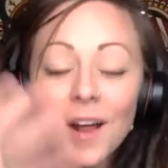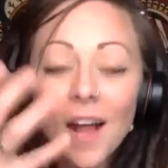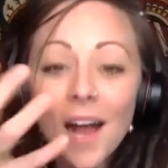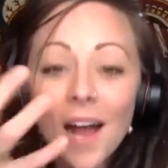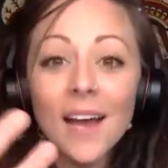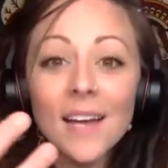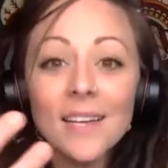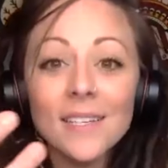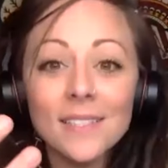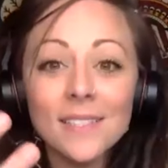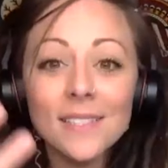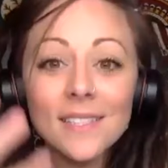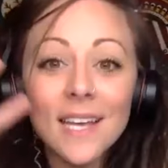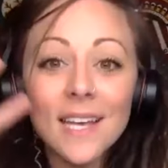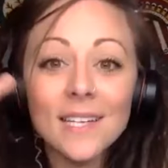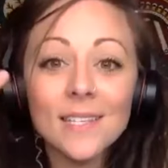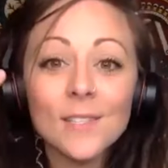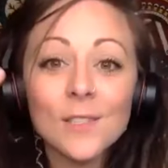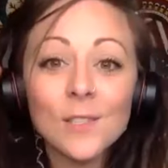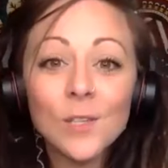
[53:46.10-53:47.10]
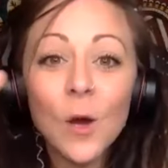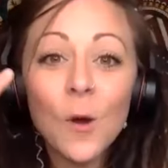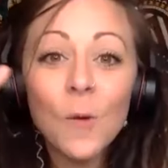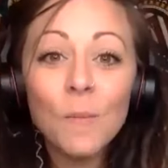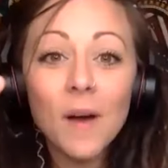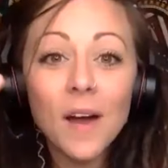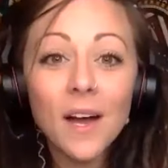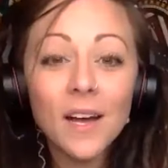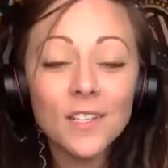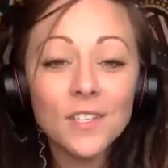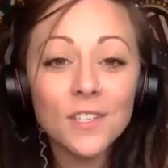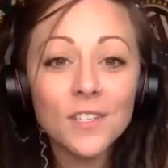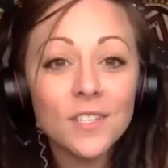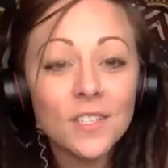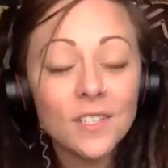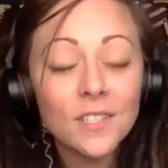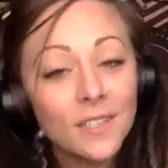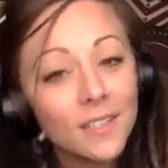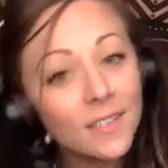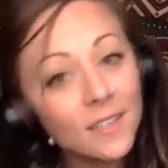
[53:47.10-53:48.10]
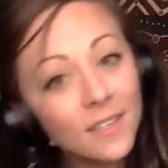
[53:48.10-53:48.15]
their exactly. eyes say and so much.